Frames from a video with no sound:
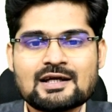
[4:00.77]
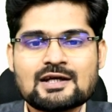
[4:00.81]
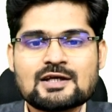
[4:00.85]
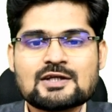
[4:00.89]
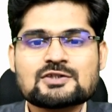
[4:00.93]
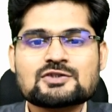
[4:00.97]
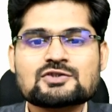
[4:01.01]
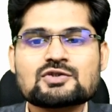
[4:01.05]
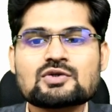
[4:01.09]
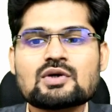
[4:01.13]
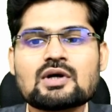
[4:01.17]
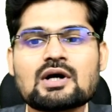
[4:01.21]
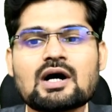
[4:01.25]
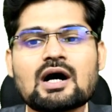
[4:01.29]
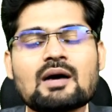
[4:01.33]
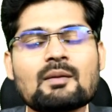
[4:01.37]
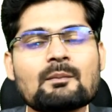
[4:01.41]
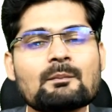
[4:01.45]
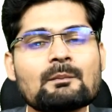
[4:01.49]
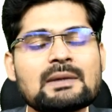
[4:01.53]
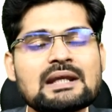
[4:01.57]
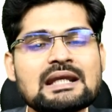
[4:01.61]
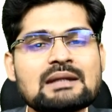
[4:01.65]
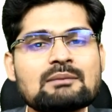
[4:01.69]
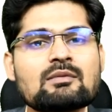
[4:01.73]
So a
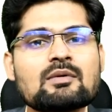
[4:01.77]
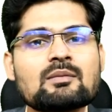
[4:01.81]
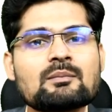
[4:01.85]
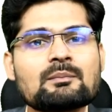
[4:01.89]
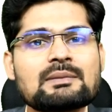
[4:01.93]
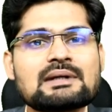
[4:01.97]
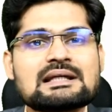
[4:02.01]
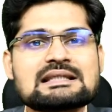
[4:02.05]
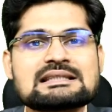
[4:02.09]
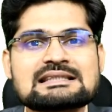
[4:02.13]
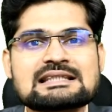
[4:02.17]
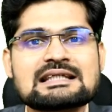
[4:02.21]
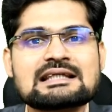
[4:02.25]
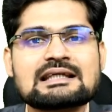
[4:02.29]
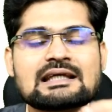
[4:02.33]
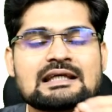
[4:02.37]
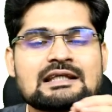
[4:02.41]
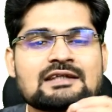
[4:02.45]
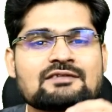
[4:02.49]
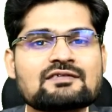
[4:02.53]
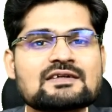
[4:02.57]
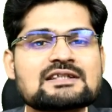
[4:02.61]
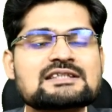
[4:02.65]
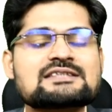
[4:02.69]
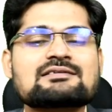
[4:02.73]
minimum basic
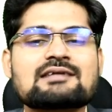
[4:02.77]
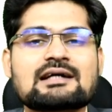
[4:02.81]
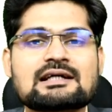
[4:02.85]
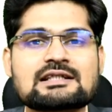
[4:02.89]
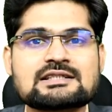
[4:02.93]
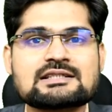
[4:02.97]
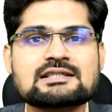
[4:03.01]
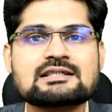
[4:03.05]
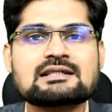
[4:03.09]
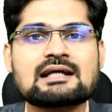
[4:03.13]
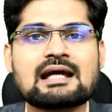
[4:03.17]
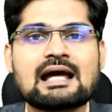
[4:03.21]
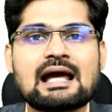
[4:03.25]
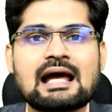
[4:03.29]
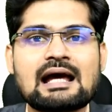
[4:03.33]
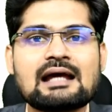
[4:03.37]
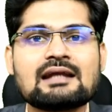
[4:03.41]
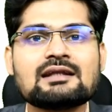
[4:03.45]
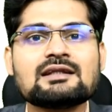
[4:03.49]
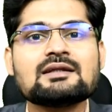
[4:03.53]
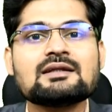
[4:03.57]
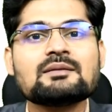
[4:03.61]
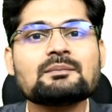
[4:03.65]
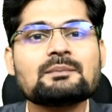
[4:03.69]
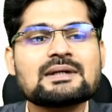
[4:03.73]
infrastructure
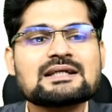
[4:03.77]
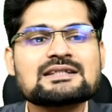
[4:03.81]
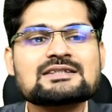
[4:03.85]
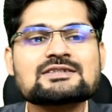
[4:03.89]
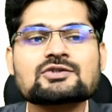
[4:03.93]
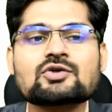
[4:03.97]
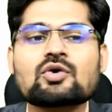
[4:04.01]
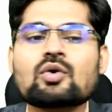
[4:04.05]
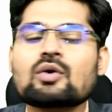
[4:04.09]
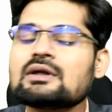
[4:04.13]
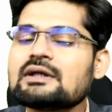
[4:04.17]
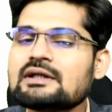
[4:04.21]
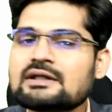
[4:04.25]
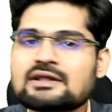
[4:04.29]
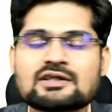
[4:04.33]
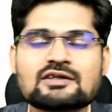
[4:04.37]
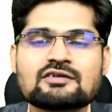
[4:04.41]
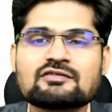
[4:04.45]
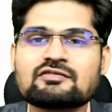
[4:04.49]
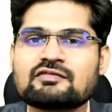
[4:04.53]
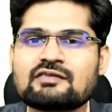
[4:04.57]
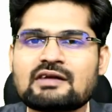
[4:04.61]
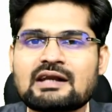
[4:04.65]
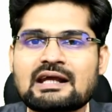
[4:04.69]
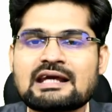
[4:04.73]
and the best quality
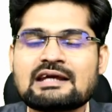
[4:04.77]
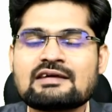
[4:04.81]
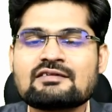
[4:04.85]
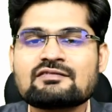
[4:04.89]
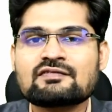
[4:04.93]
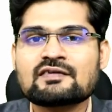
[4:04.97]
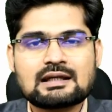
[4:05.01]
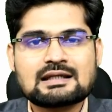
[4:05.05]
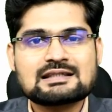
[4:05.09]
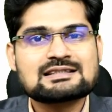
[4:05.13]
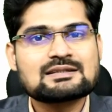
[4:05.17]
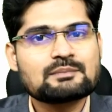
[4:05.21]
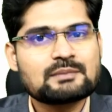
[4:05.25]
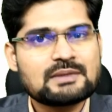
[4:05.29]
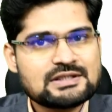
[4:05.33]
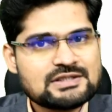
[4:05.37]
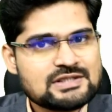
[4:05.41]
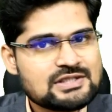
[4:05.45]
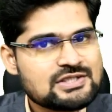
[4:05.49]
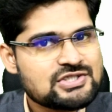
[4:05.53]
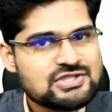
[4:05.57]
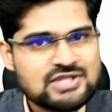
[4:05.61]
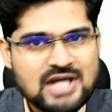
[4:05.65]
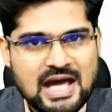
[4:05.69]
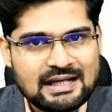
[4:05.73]
of life is a
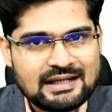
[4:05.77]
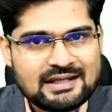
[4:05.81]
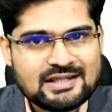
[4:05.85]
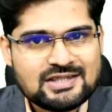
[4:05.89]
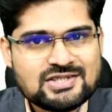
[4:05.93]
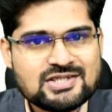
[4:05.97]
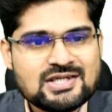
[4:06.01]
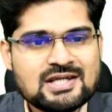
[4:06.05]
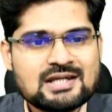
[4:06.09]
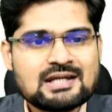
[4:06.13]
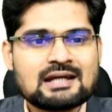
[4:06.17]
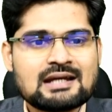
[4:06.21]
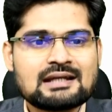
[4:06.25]
major challenge.